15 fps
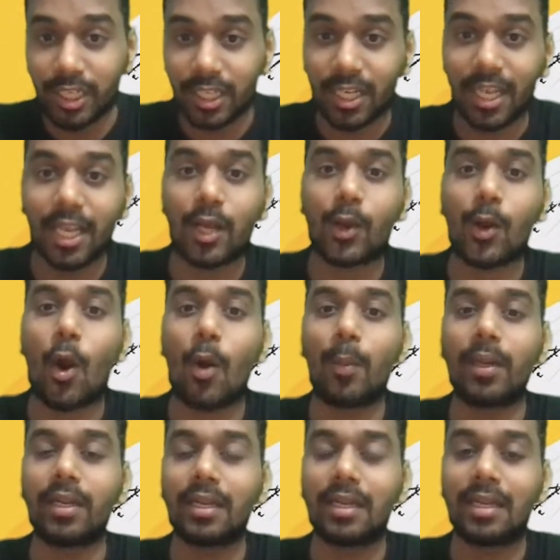take
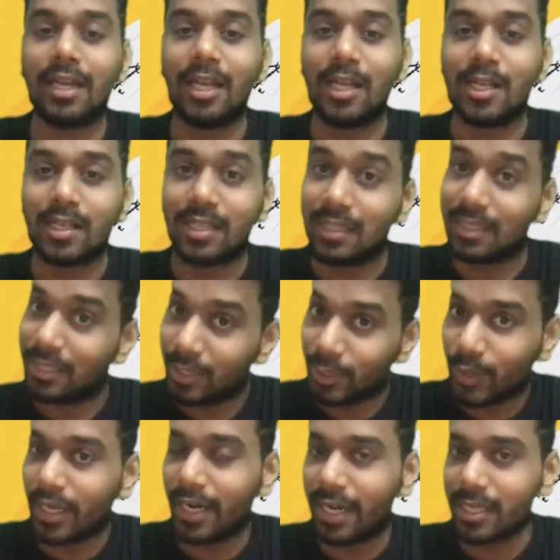common. You
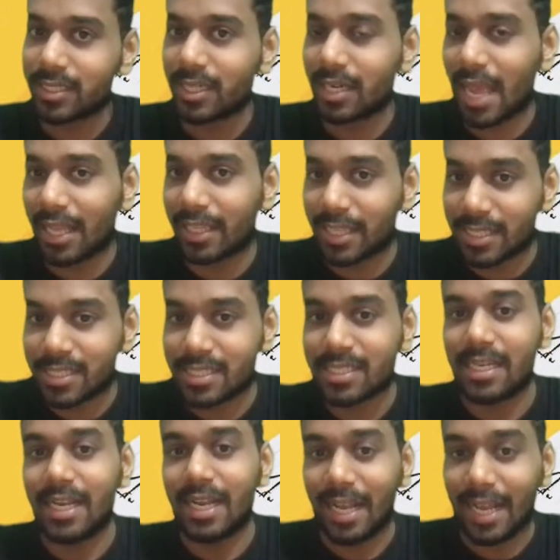can understand like this,
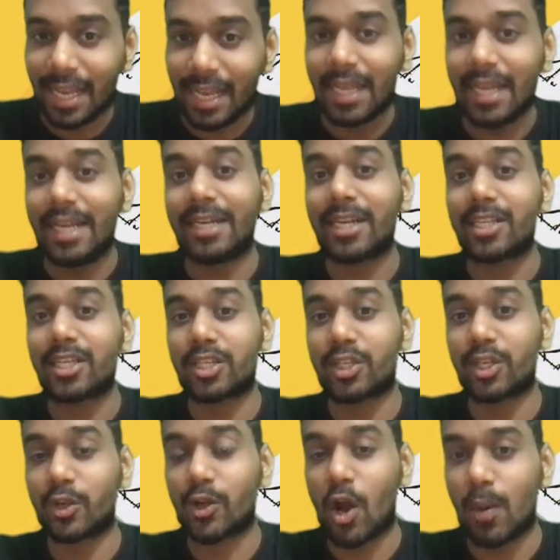A
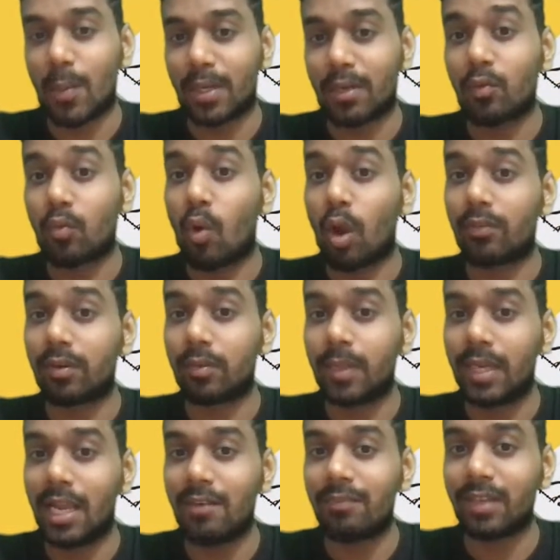intersection common, what will be
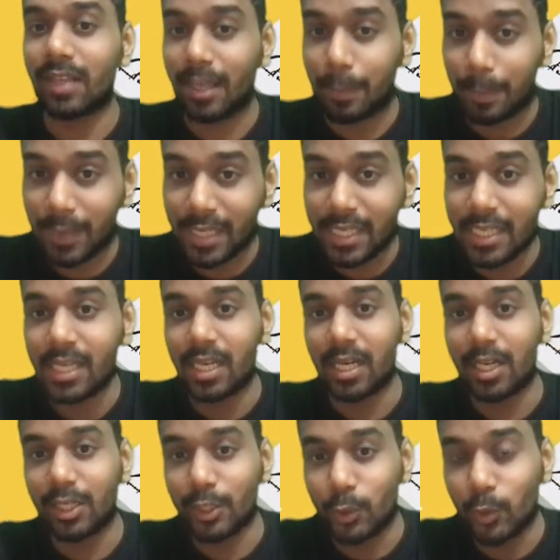left? B
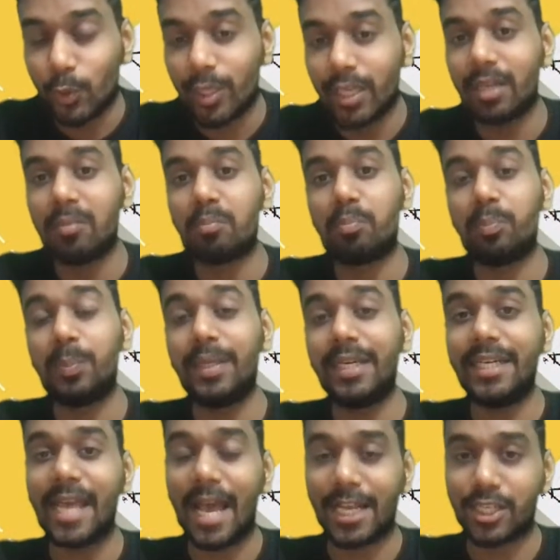union B
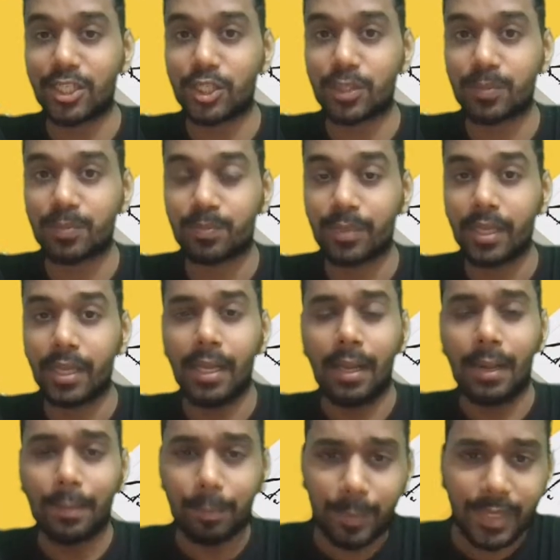dash.
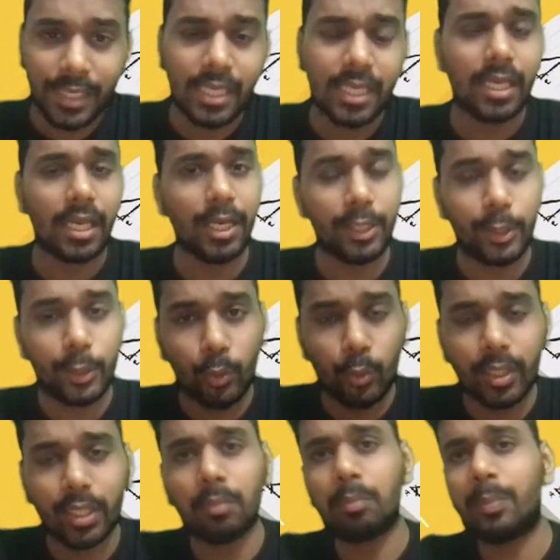B
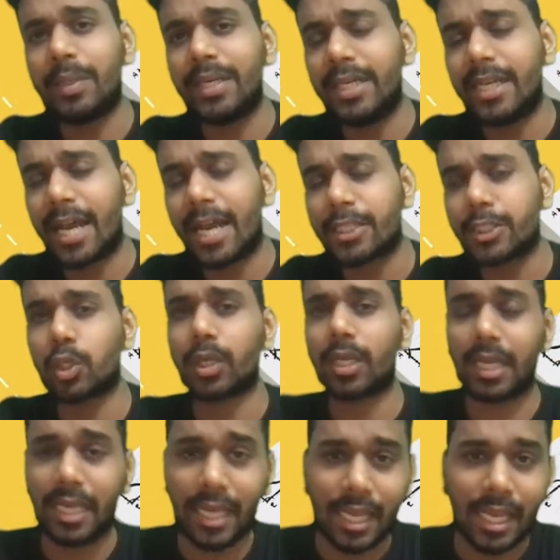union B dash or
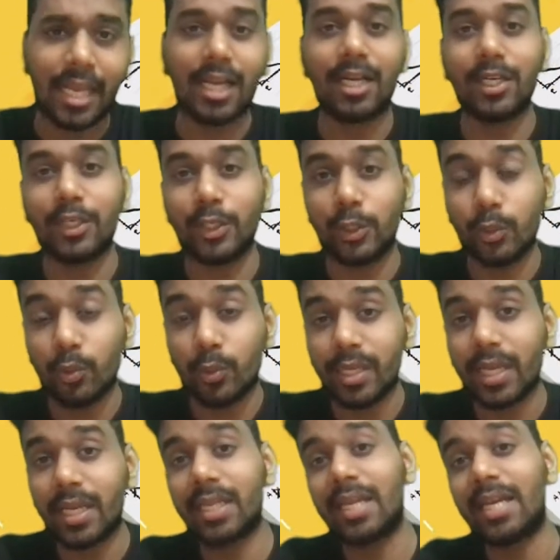A
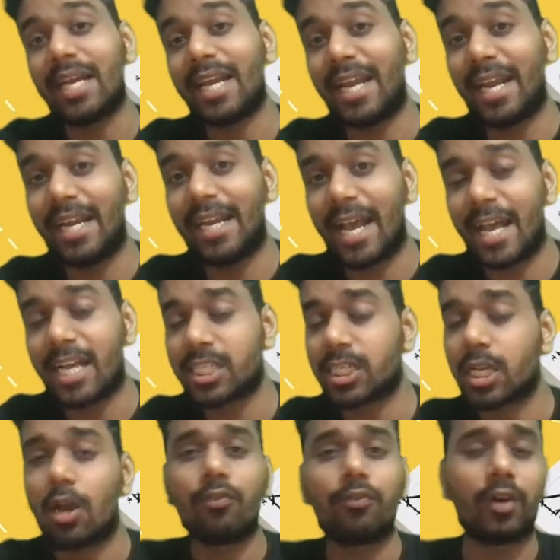union A dash,
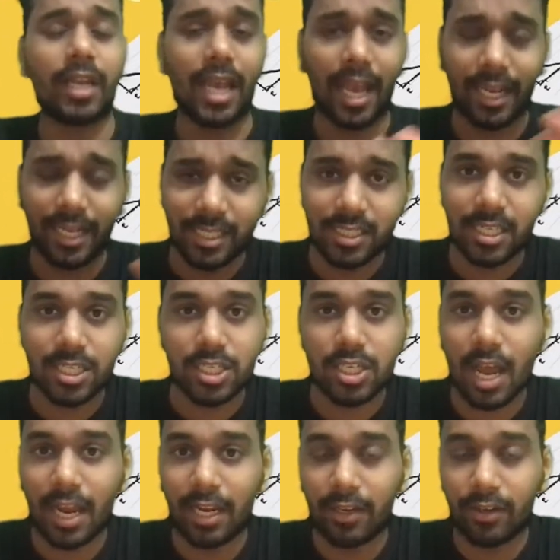for any such
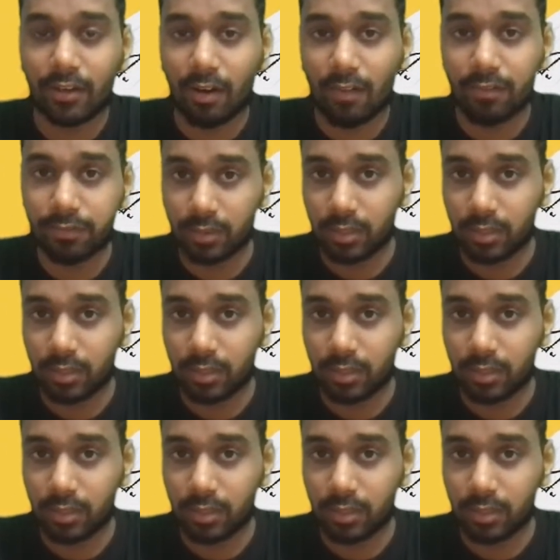kind of